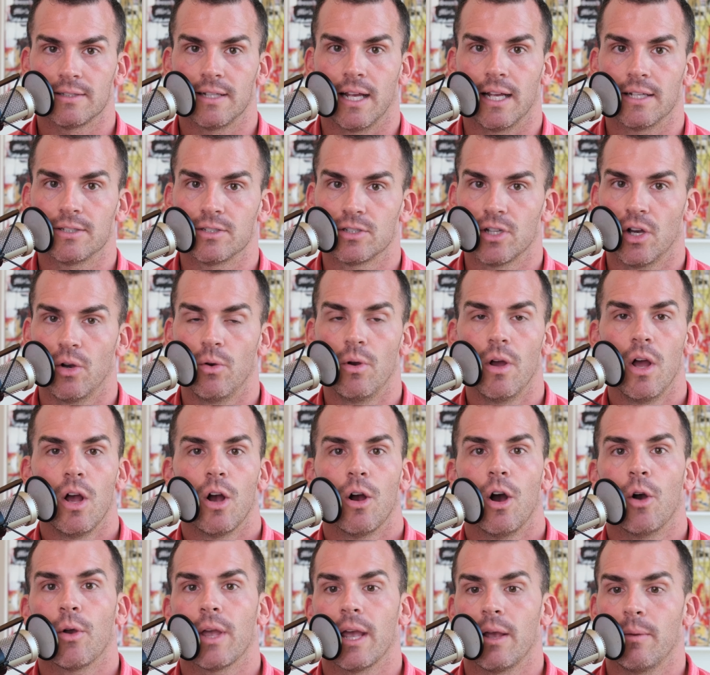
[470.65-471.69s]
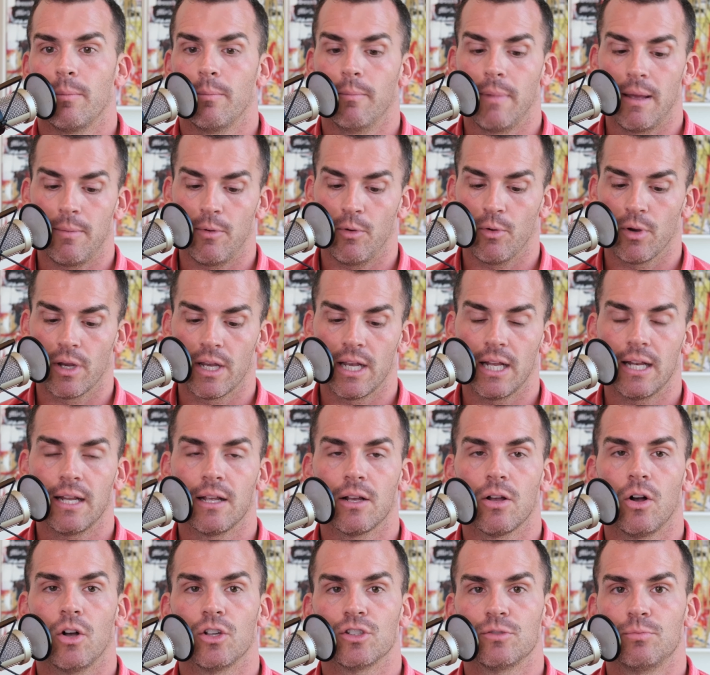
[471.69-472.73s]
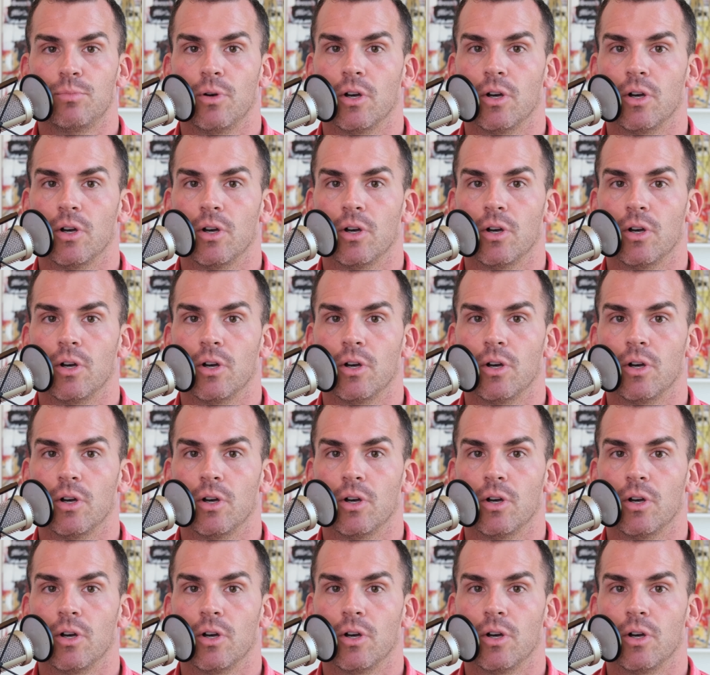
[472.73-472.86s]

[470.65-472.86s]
So, okay, maybe we're getting calls booked.